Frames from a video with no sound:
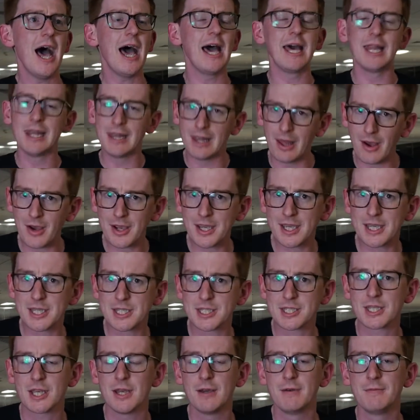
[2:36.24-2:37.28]

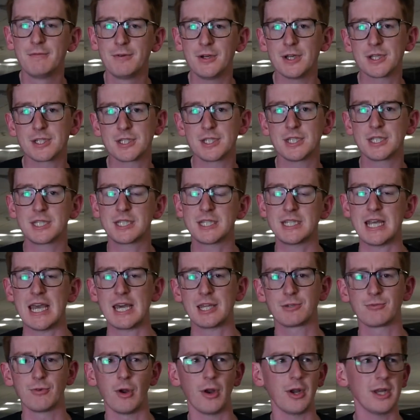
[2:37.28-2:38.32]
Elias versus
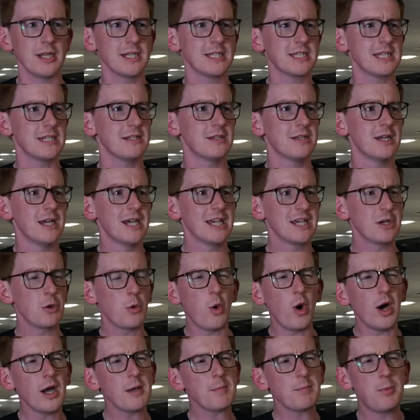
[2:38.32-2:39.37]
Seth Rollins in
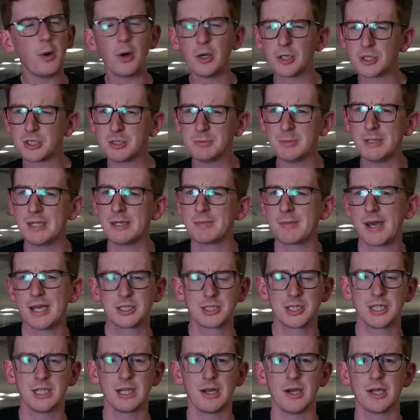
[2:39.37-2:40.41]
quite possibly the
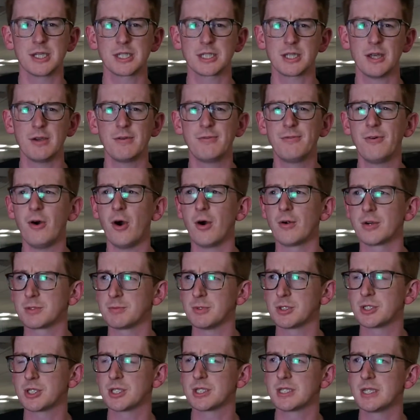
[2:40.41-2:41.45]
match of the night so far, as
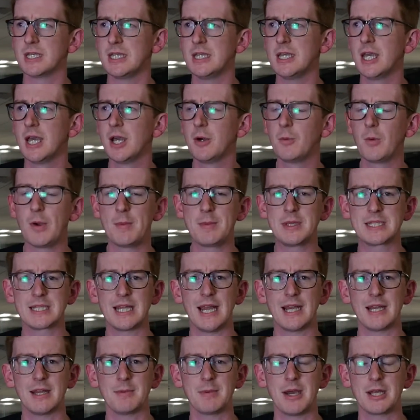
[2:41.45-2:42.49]
much as the women's
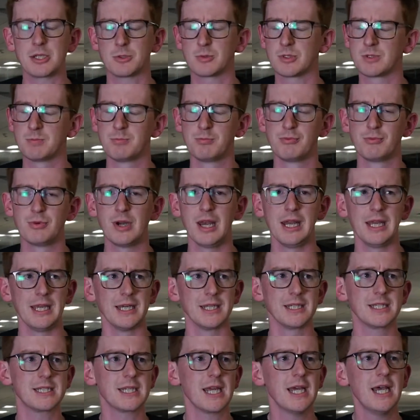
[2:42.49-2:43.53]
ladder match was
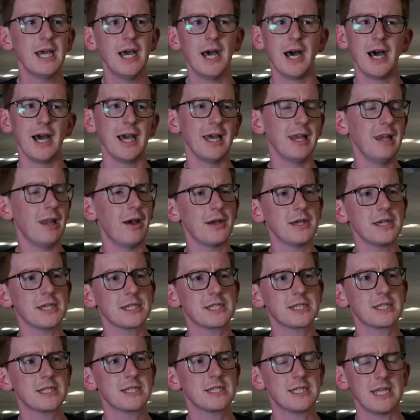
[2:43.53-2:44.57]
brilliant.
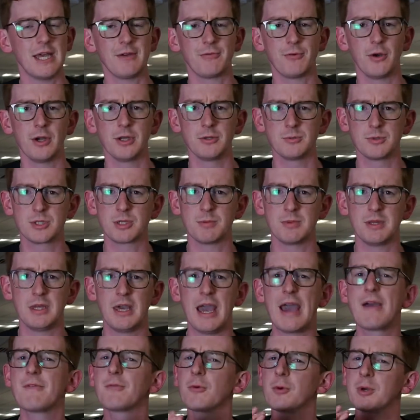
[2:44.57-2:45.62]
Elias, Seth Rollins was something
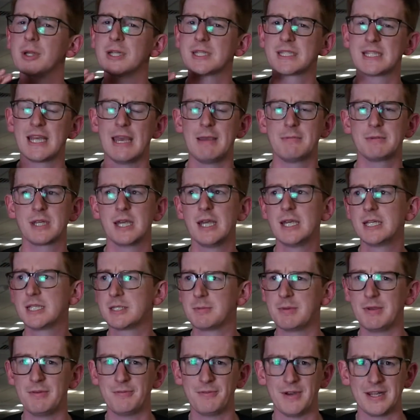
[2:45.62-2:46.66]
everyone had tipped
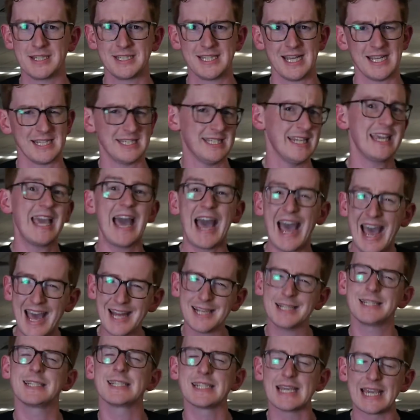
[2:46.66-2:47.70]
to be fantastic,
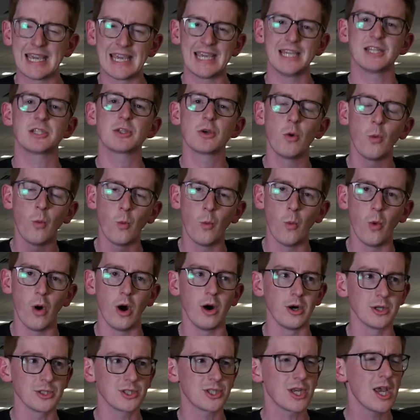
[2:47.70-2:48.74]
and it
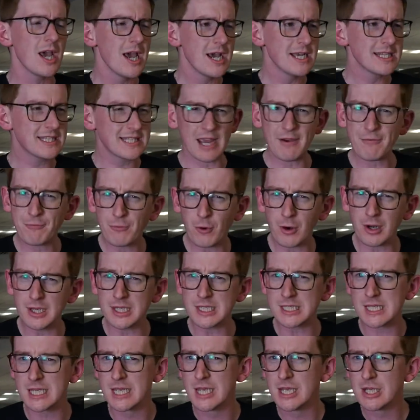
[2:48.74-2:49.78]
was. Seth
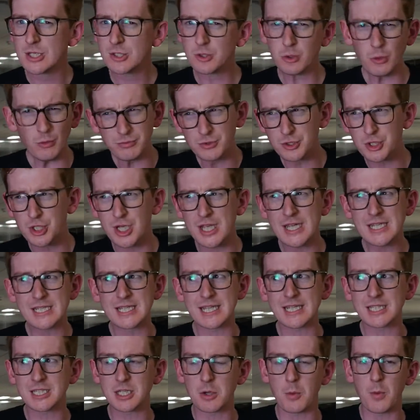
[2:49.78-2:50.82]
Rollins sort of
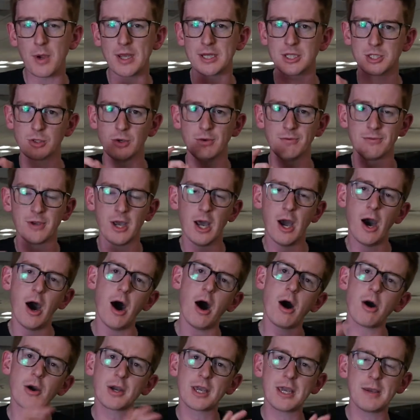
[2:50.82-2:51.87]
cheating to win, sort of
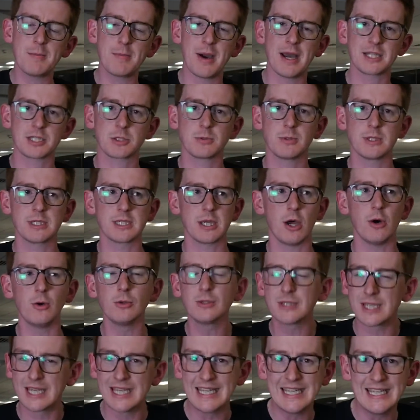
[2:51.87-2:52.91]
harking back to his
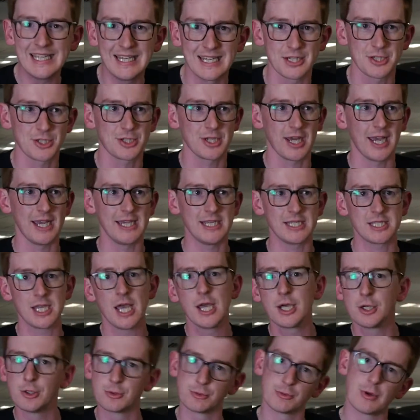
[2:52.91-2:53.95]
old heelish days,
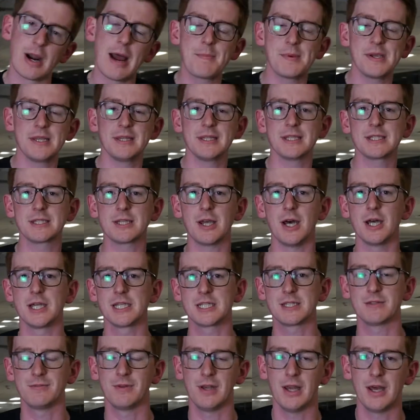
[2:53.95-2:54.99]
grabbing the
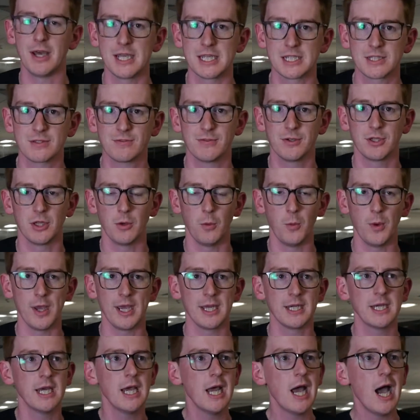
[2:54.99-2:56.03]
tights of Elias for the
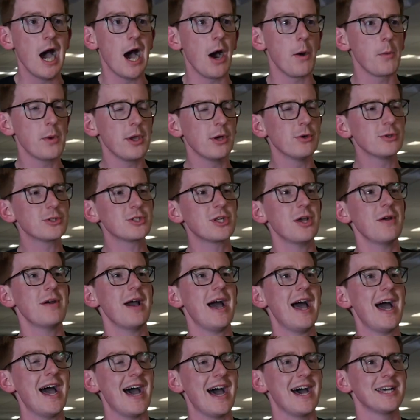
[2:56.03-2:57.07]
win. We also
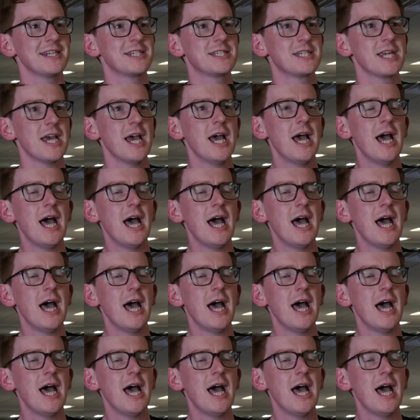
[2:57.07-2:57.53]
had